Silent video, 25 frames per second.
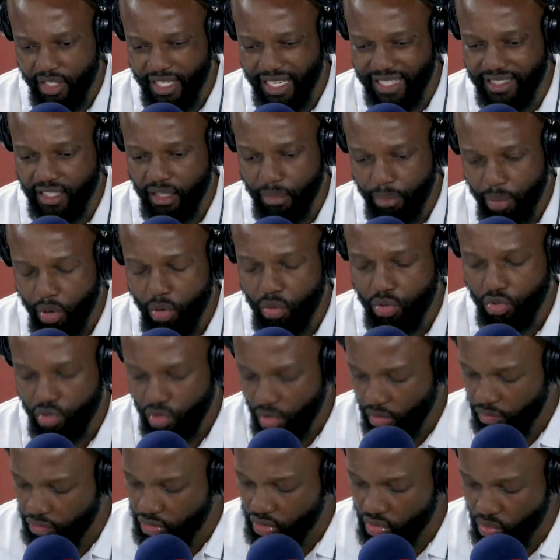Does the post
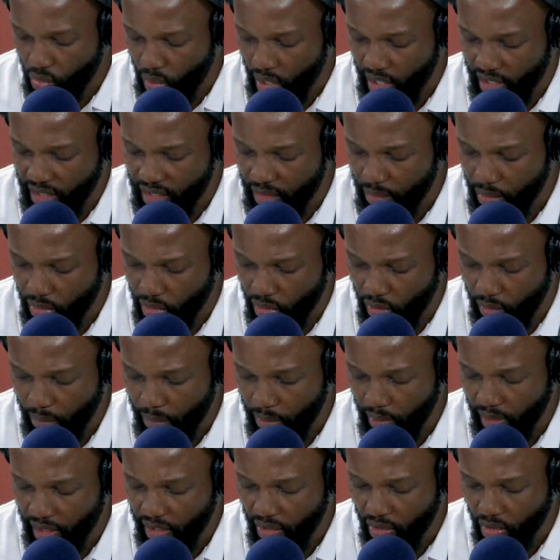office want a
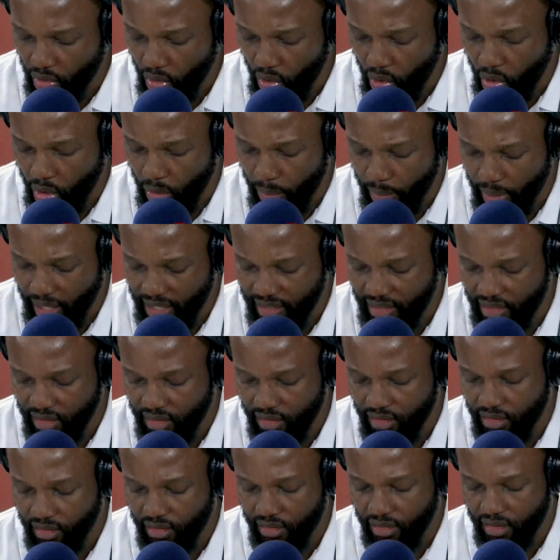monopoly on all
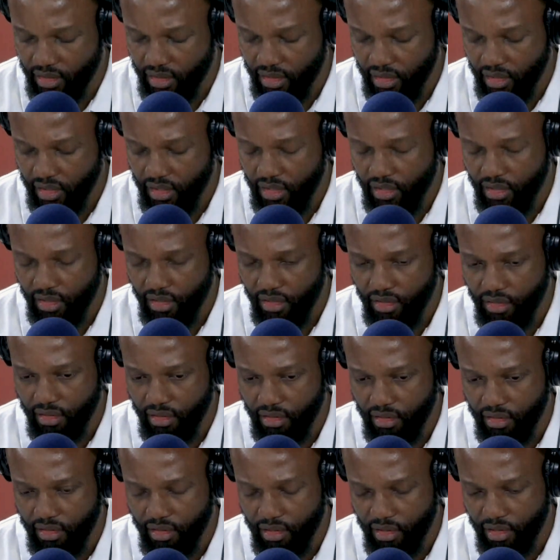parcels
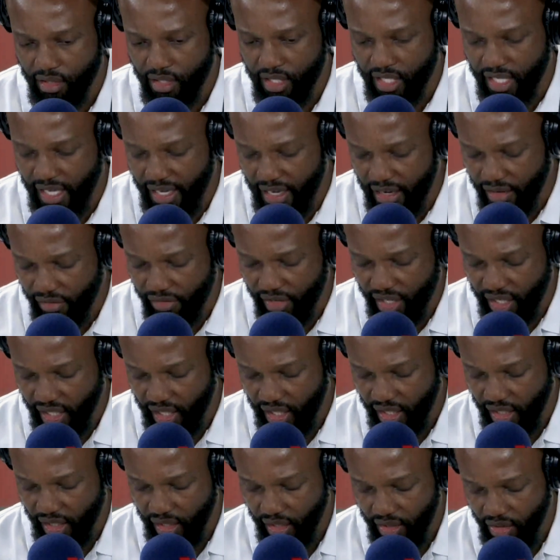
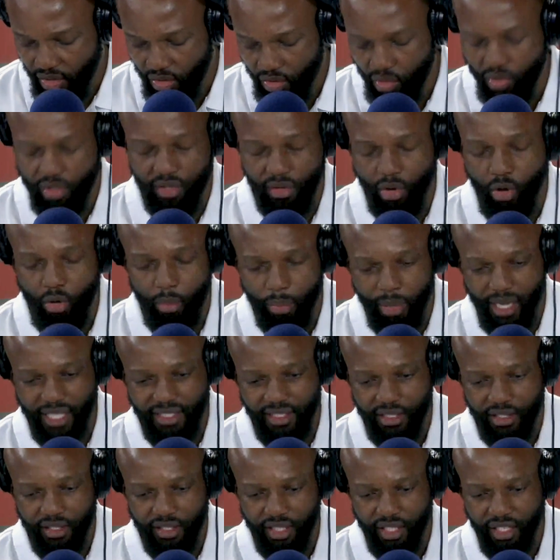delivering or
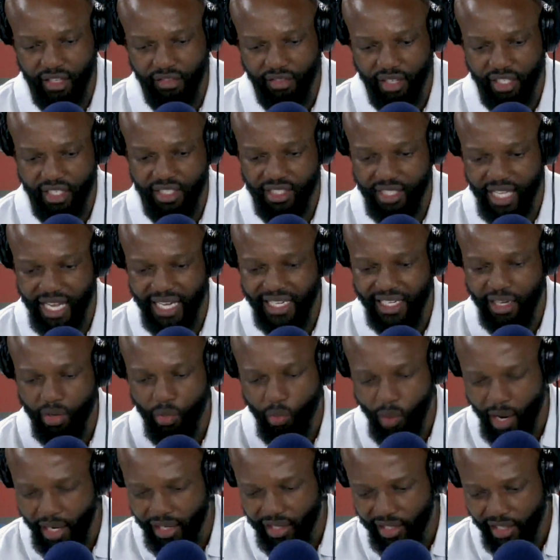parcel deliveries under
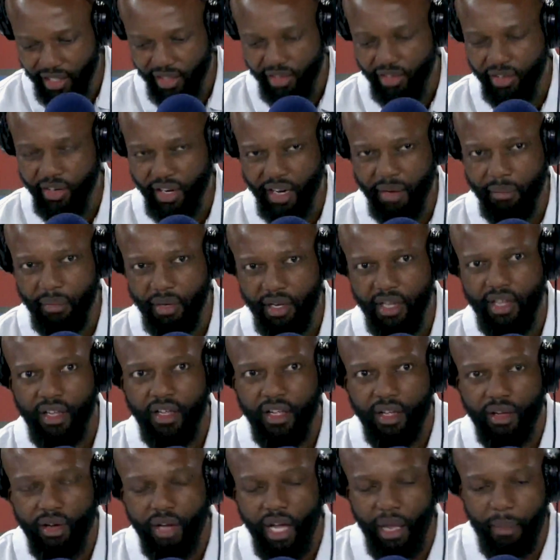1 kilogram?
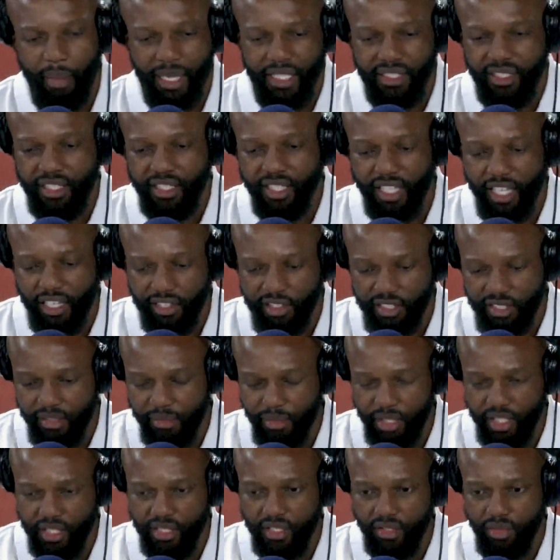I'm asking that because
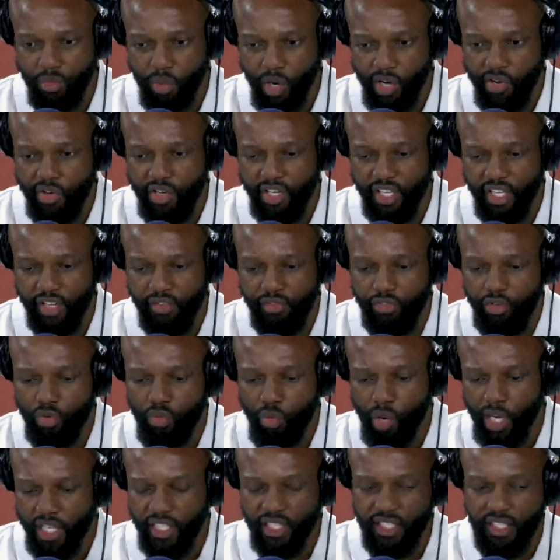I'm just wondering, if
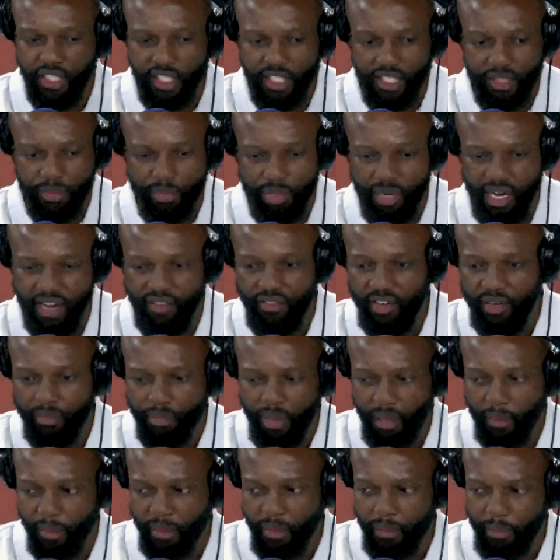you wanted this
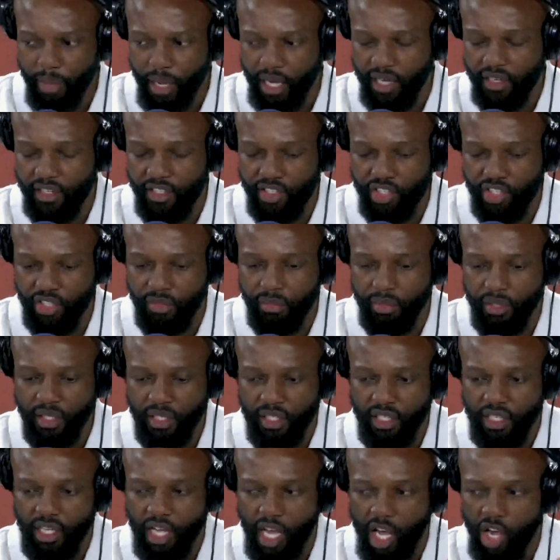private-public partnership,
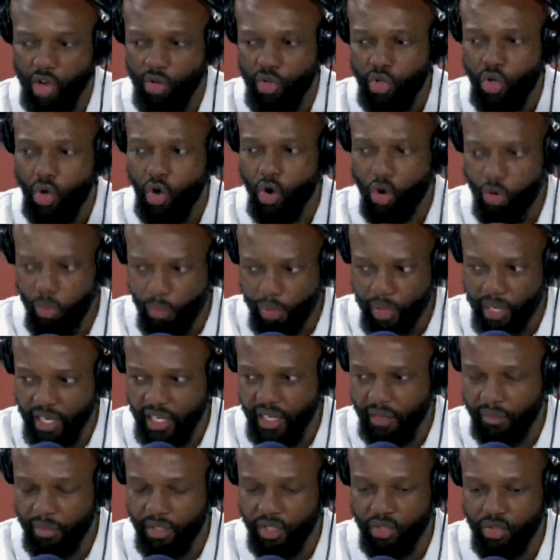how are you
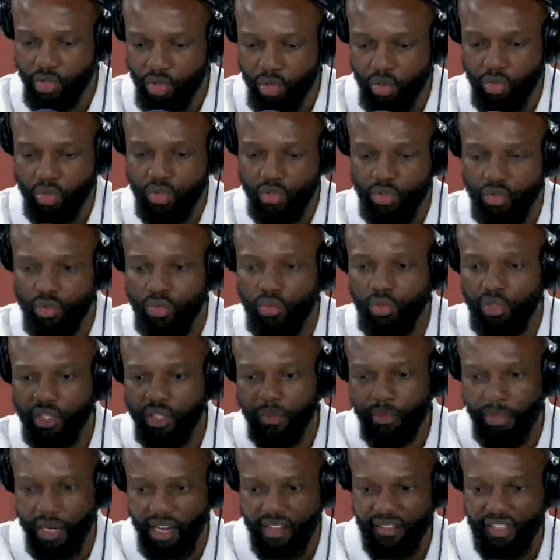opening up the door to
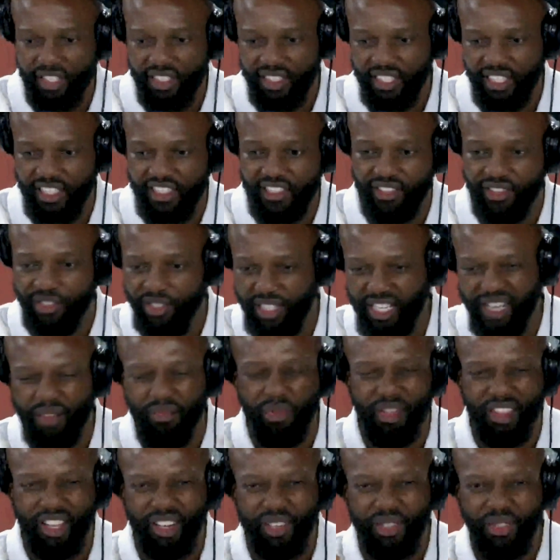the private sector to
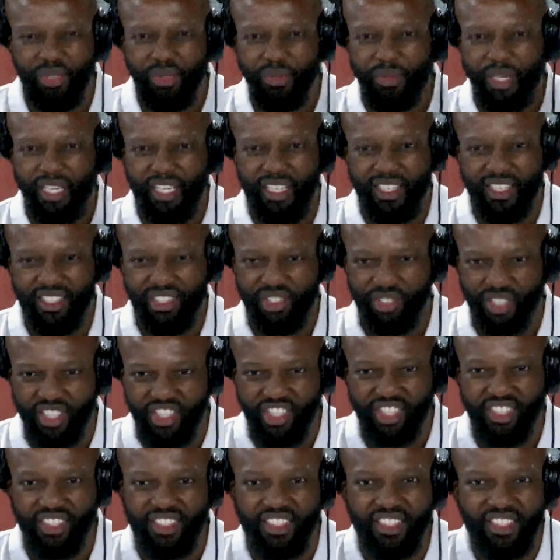come without too many
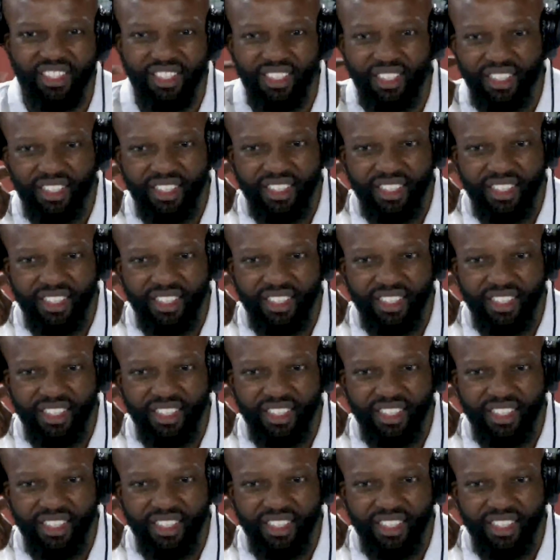restrictions?